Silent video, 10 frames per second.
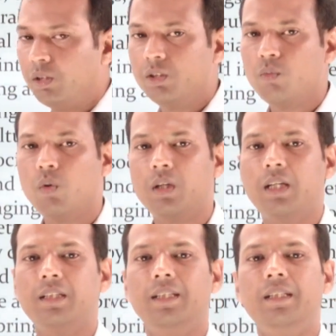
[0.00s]
So what
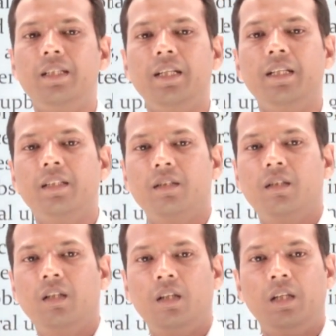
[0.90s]
are the
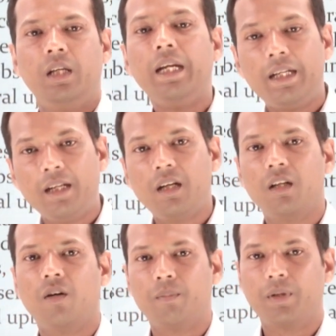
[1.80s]
integral
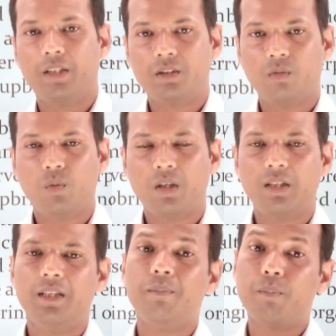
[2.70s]
components? So what are
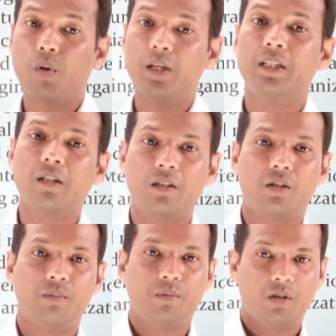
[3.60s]
the important
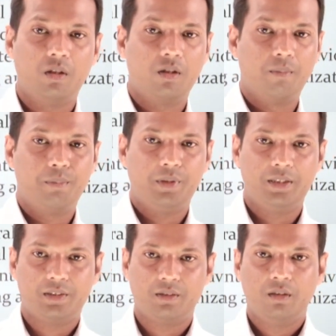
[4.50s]

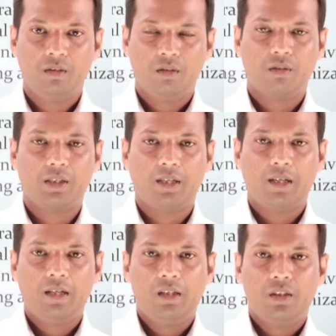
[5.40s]
components? Okay,
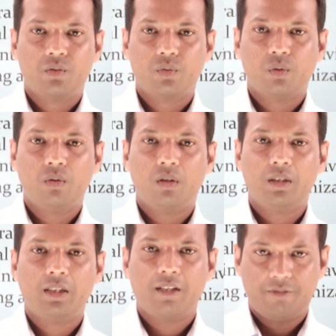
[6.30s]
so
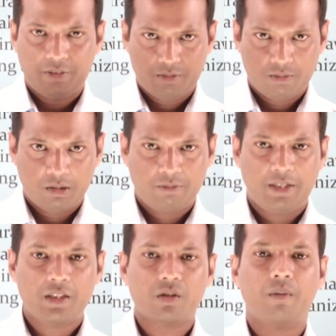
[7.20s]
there are
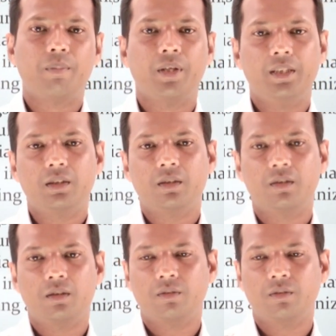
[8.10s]
various components.